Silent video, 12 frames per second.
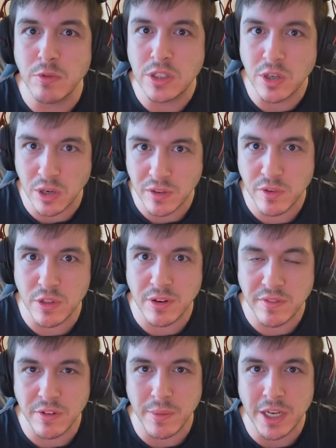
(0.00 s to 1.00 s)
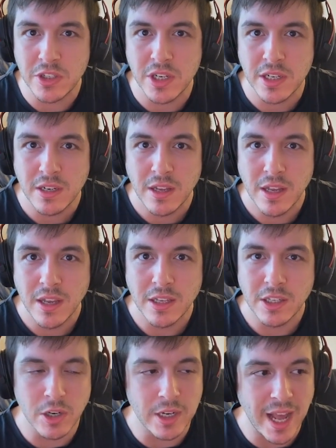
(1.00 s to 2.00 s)
return for their information,
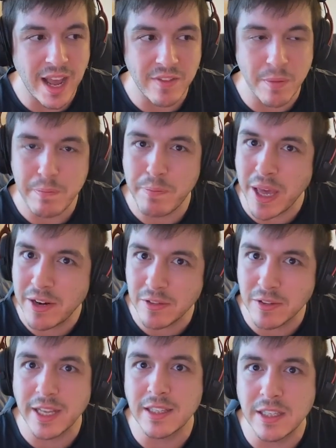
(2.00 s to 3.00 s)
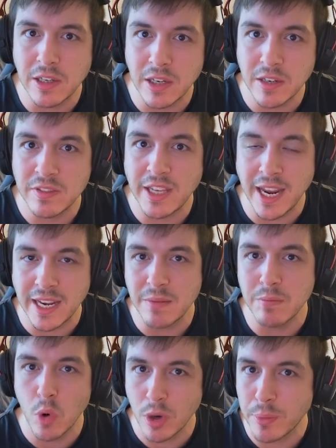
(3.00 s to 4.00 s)
you're going to have a better likelihood of gaining
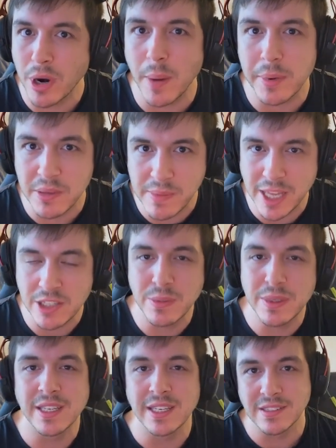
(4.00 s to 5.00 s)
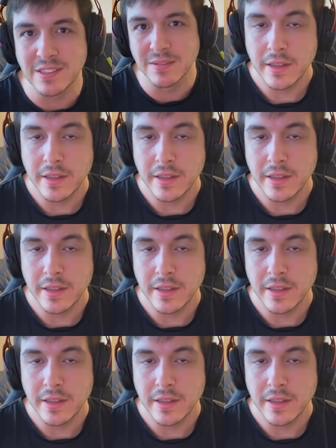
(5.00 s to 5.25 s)
more property management leads.